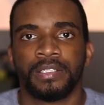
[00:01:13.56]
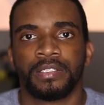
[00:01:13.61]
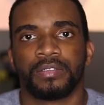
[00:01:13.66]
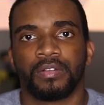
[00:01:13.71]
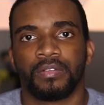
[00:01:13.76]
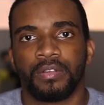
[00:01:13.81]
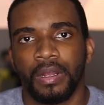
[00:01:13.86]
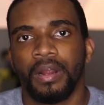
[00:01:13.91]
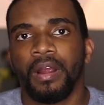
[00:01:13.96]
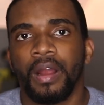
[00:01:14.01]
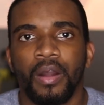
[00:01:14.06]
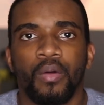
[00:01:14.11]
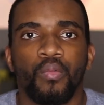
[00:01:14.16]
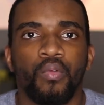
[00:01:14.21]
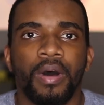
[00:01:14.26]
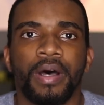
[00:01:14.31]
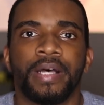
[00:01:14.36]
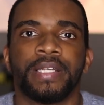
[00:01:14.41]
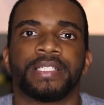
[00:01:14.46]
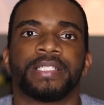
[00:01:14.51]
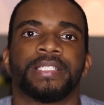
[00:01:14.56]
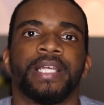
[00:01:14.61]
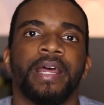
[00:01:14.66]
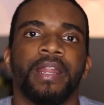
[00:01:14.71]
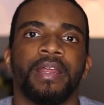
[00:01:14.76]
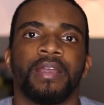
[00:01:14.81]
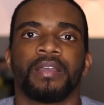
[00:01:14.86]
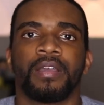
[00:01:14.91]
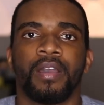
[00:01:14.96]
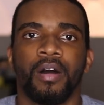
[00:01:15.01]
So there I was,
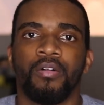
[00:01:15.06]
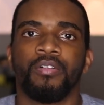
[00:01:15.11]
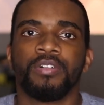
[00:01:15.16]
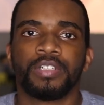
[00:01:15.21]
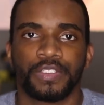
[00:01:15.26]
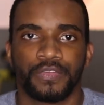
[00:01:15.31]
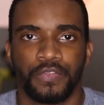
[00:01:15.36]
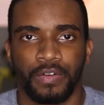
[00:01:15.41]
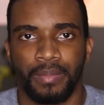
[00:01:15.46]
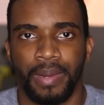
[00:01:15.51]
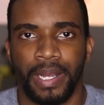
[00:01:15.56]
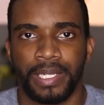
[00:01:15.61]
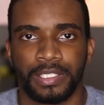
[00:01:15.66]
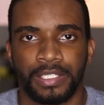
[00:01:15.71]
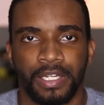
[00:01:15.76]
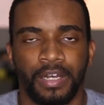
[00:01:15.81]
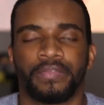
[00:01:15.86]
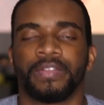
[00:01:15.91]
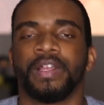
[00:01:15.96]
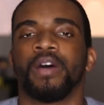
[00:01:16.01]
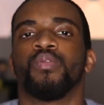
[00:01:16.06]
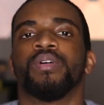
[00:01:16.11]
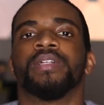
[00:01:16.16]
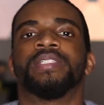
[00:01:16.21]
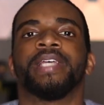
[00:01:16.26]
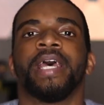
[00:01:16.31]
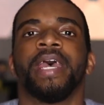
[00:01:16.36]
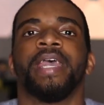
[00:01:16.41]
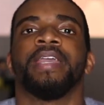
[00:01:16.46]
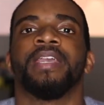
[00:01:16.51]
setting goals for myself that would
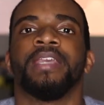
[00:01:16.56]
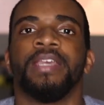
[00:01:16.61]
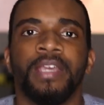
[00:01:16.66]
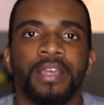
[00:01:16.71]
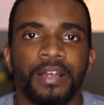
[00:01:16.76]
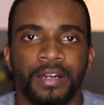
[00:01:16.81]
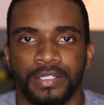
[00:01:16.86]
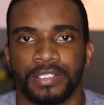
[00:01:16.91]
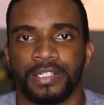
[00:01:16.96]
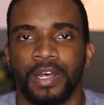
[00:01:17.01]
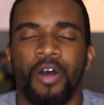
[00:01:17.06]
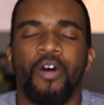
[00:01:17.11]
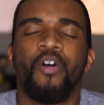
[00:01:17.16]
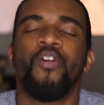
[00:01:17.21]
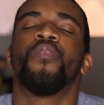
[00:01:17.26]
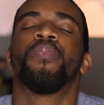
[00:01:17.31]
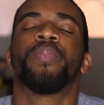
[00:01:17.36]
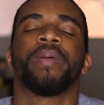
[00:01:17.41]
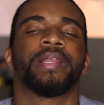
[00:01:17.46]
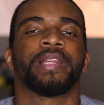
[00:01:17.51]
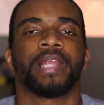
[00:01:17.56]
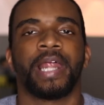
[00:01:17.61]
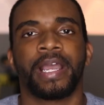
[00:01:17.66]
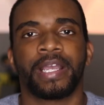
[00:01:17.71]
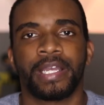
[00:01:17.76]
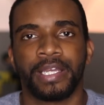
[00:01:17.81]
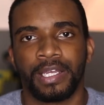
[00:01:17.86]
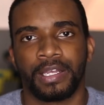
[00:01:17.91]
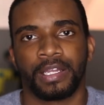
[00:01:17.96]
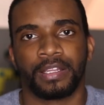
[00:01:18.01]
take years, hoping that I
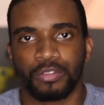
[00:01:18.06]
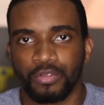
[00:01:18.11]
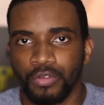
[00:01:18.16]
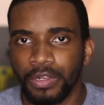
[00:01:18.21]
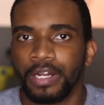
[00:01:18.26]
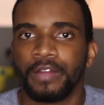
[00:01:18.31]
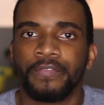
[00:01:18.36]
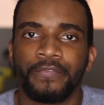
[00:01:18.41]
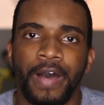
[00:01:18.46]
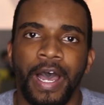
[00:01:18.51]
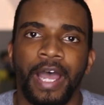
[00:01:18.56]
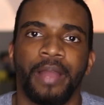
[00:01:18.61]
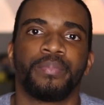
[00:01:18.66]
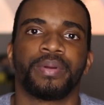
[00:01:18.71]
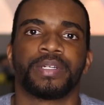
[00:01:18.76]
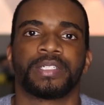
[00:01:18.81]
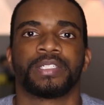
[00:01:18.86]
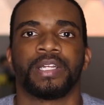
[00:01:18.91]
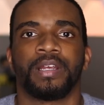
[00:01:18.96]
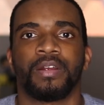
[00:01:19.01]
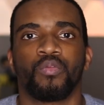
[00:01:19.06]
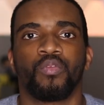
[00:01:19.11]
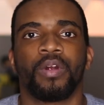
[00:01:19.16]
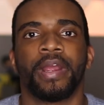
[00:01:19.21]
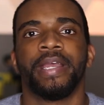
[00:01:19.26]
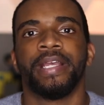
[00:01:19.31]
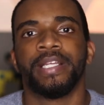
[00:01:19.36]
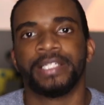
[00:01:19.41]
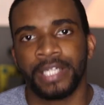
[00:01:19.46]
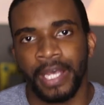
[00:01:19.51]
could get a three to five percent
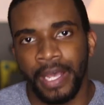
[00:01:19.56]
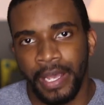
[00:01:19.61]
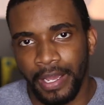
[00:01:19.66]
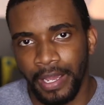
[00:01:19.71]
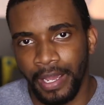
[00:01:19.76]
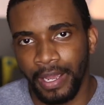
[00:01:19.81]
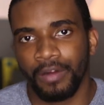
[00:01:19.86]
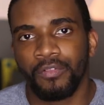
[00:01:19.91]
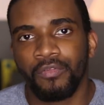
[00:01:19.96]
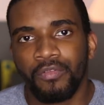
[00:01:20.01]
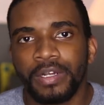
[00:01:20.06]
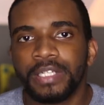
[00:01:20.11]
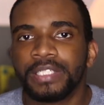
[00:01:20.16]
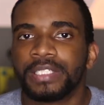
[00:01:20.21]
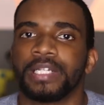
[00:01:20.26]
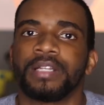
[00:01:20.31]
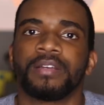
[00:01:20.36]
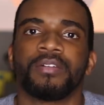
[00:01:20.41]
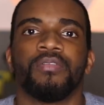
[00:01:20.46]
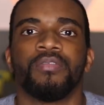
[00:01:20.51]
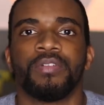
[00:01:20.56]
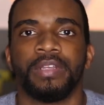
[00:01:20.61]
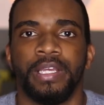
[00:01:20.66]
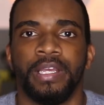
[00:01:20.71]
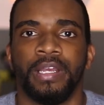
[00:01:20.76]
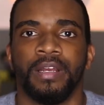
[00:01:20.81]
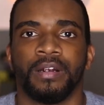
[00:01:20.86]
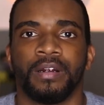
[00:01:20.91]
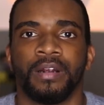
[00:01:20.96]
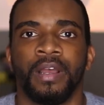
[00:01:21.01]
raise every single
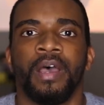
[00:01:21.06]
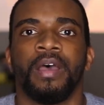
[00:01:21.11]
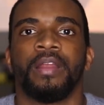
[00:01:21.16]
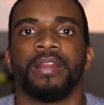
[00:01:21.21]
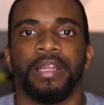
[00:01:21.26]
year.